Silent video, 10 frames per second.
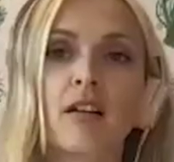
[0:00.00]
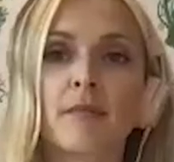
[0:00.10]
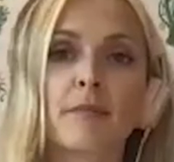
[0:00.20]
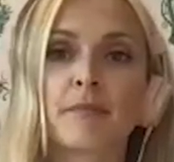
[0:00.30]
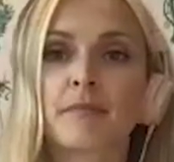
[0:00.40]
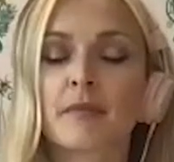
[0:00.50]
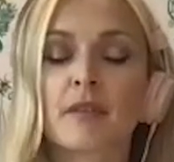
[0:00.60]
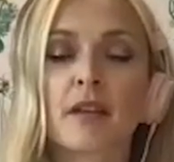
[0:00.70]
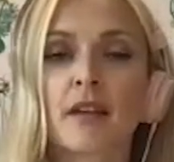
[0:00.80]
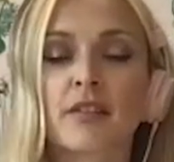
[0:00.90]
Right.
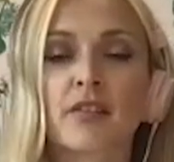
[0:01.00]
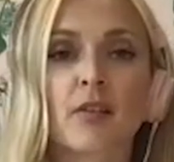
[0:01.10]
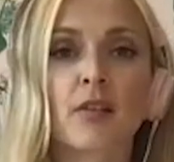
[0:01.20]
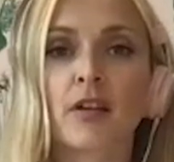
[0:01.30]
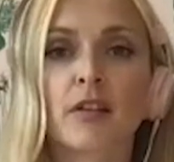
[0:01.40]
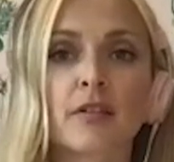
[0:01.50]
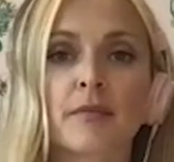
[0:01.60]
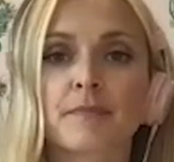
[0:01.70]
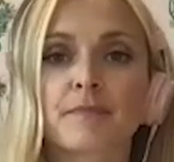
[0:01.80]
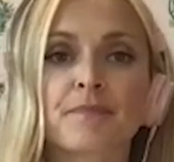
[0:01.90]
Like so anger's good. A
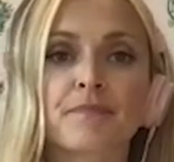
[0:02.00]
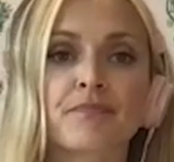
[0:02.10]
really